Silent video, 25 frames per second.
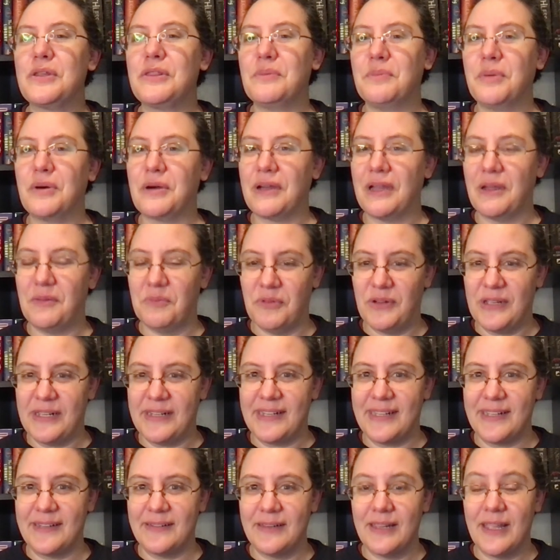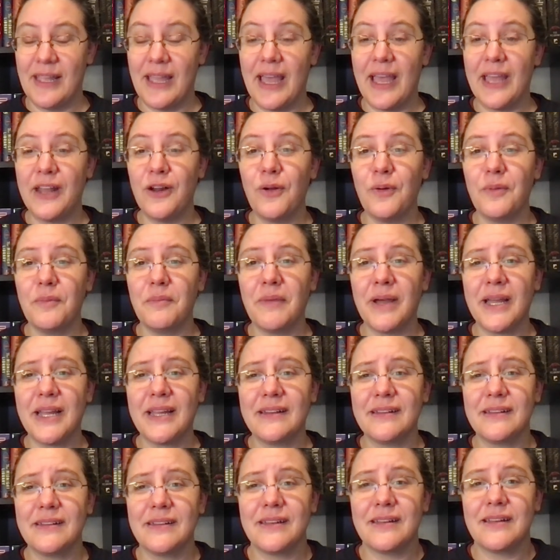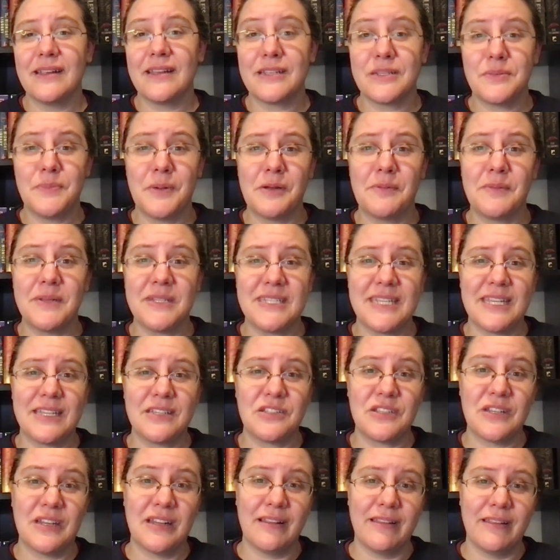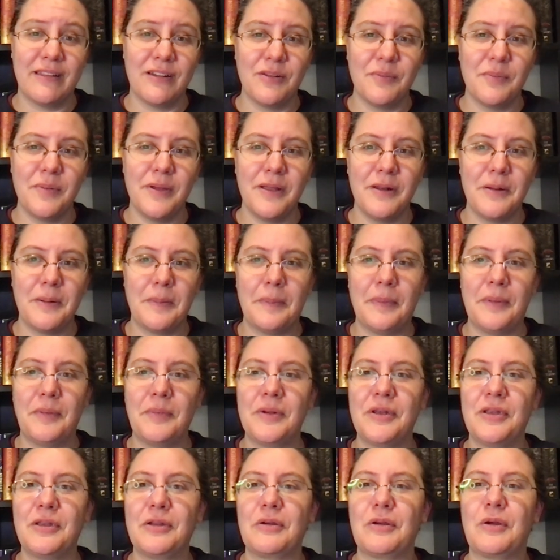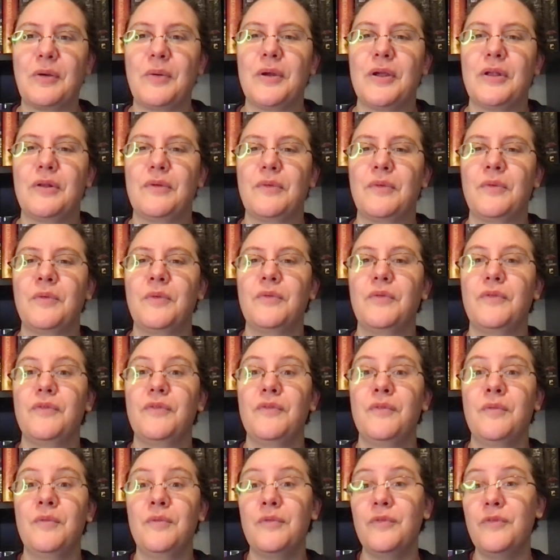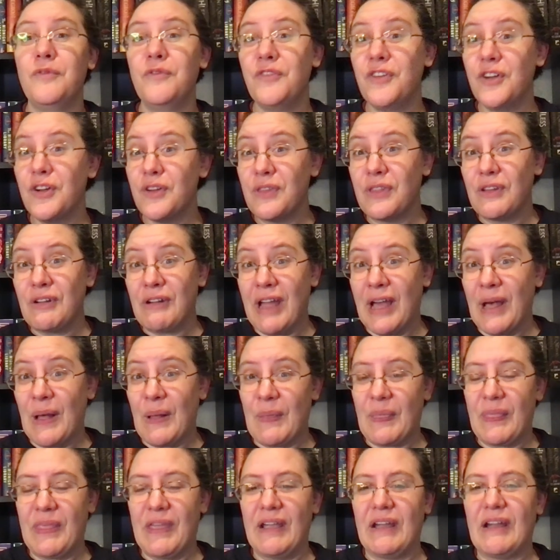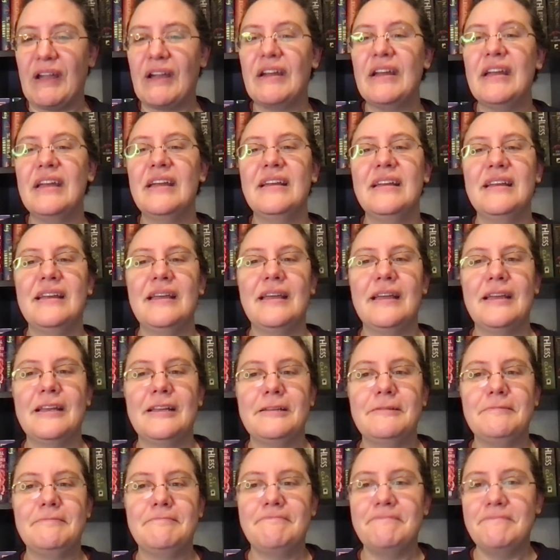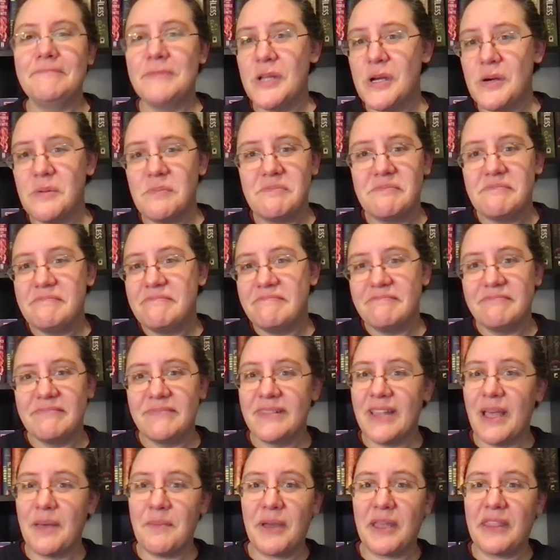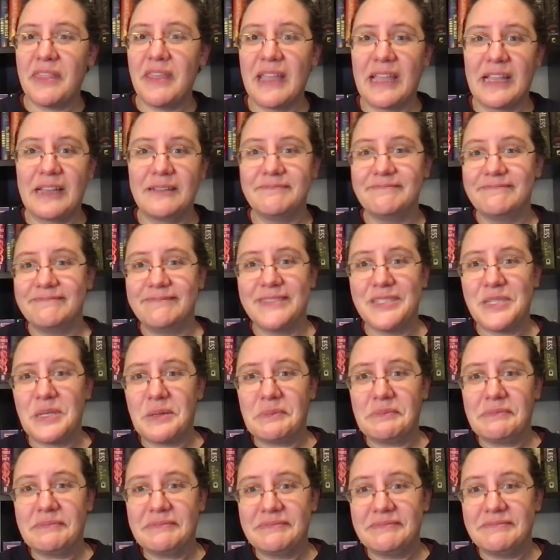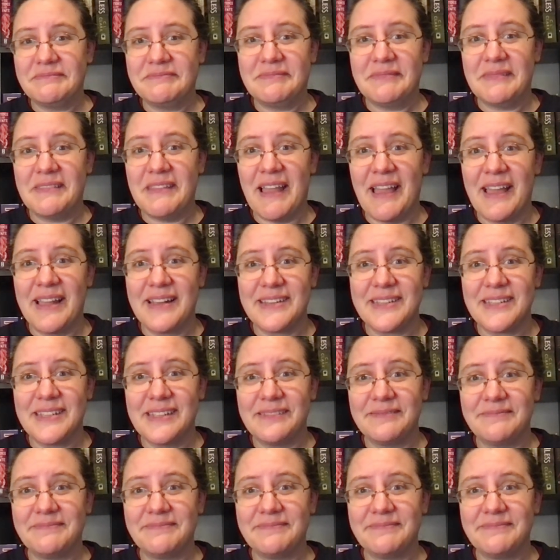the book I'm reading. I don't mind experimentation a little bit, but when you're going further out there, no, not my thing. So, not.